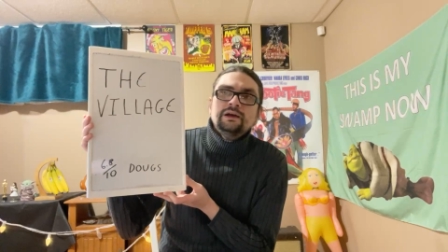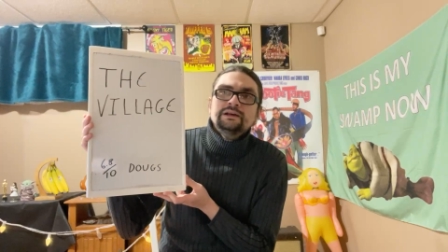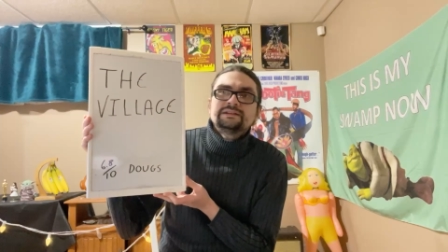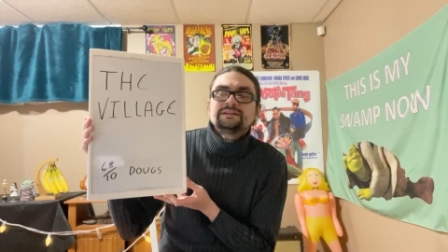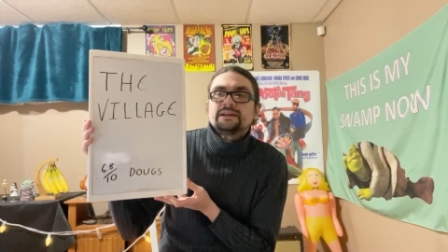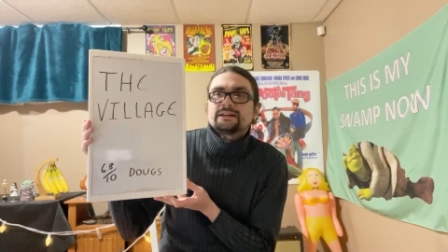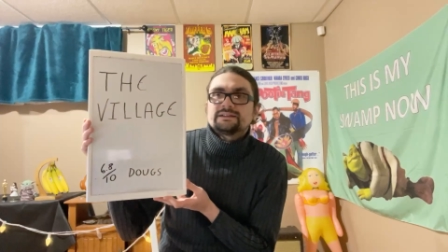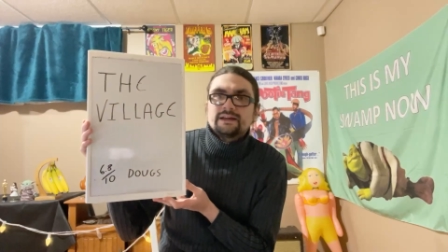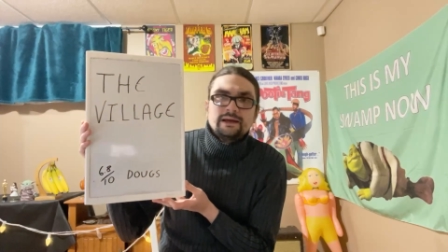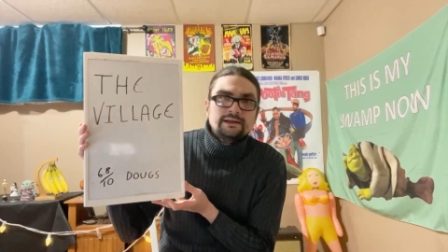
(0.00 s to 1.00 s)
Sixth
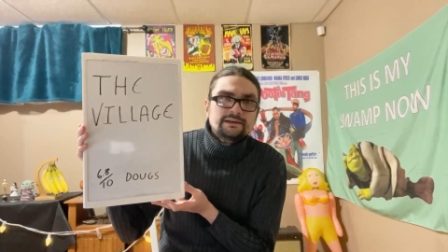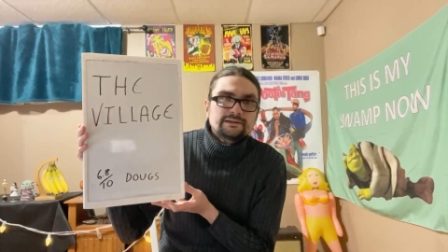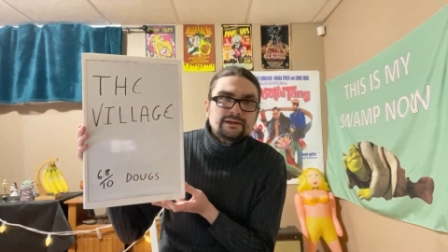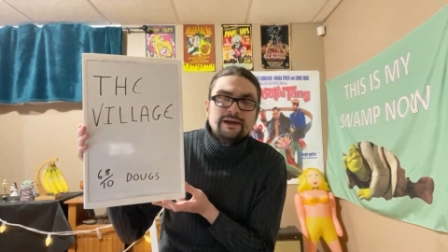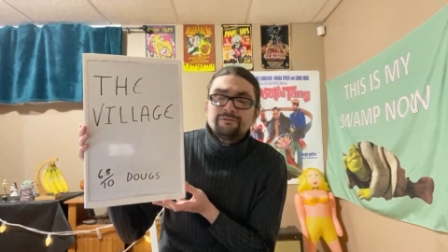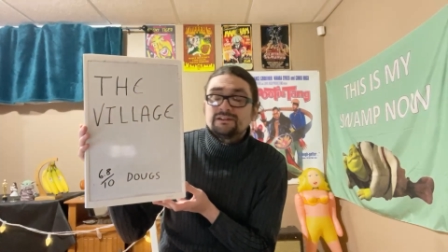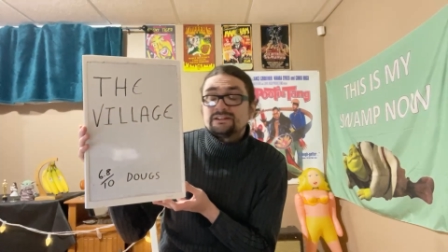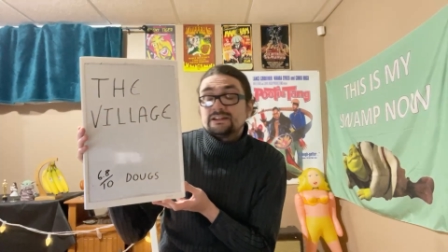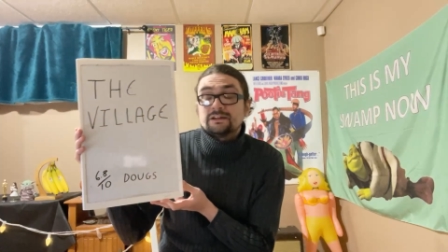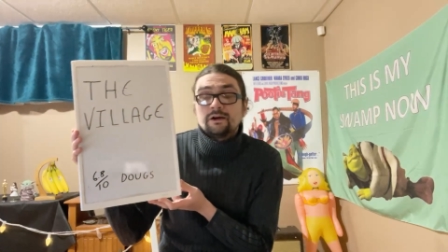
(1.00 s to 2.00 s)
Sense. I haven't
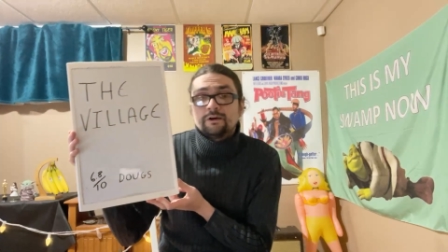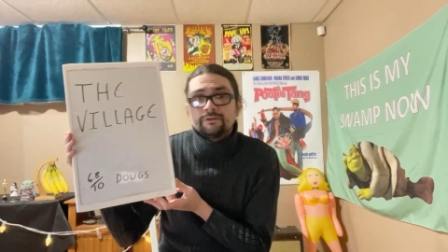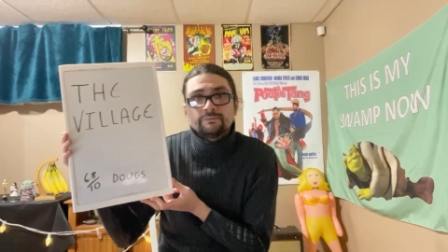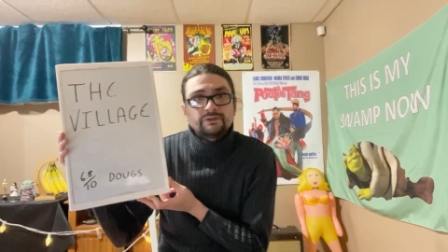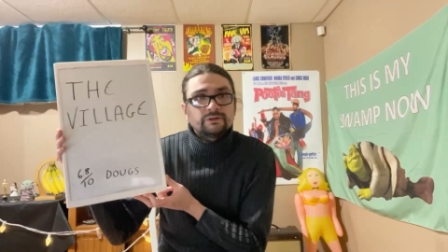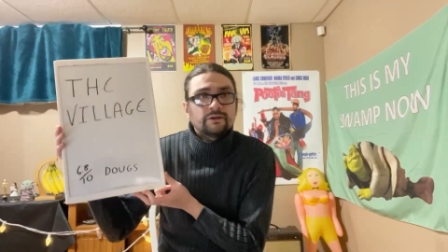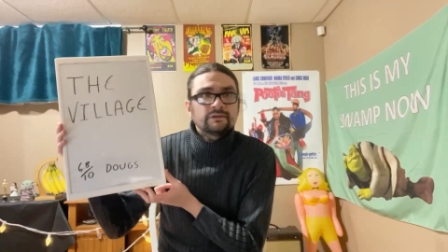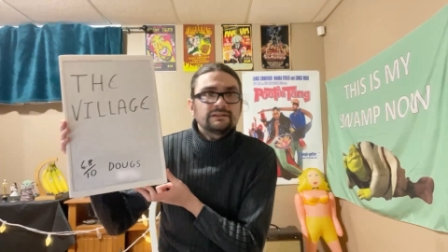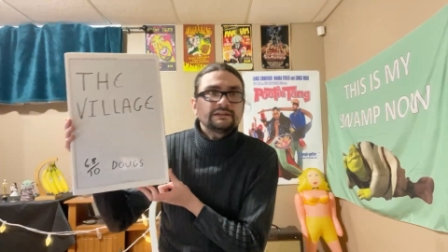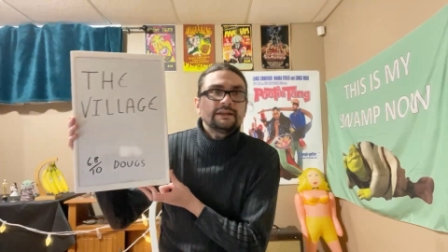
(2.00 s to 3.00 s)
seen all of them too. I
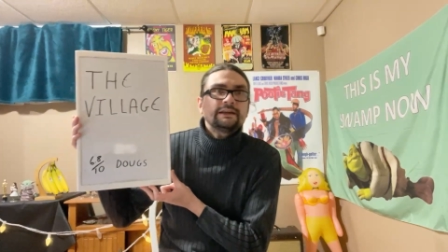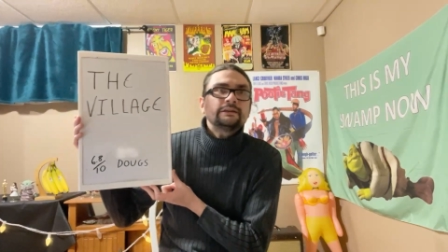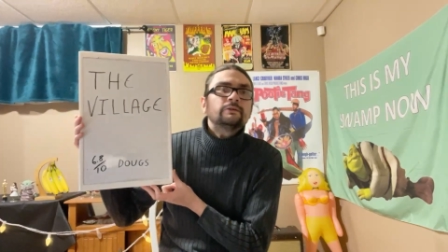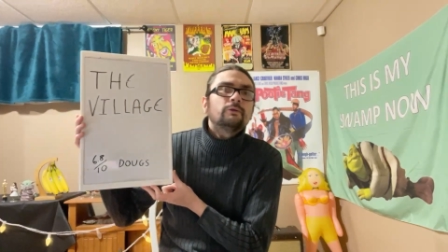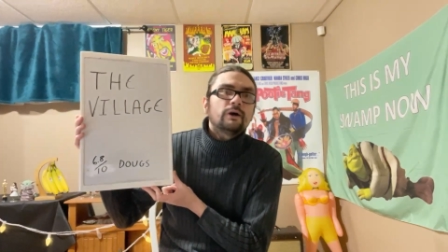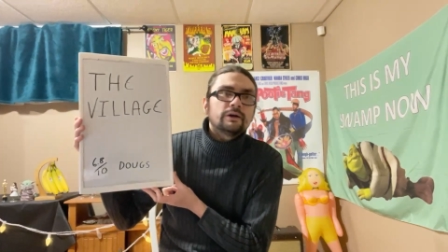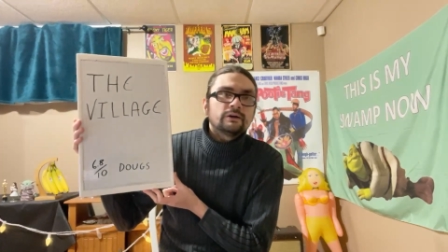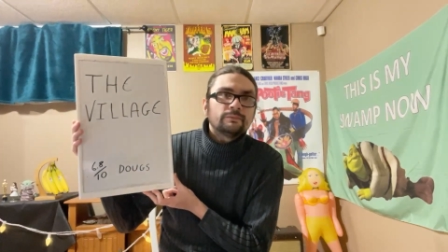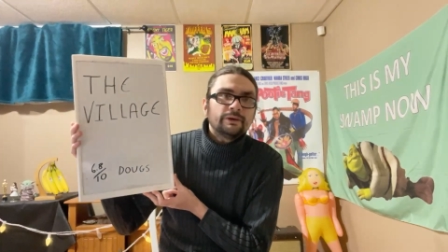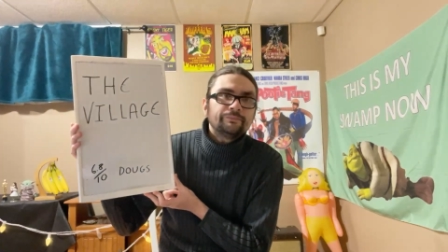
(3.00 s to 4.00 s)
haven't seen Lady in the
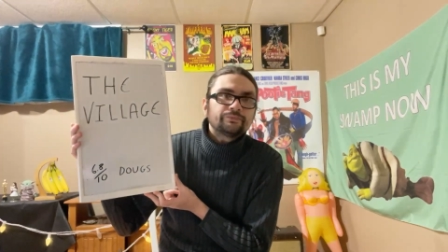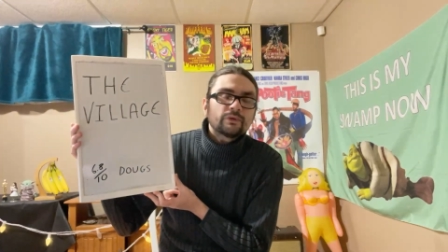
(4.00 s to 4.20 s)
Water, but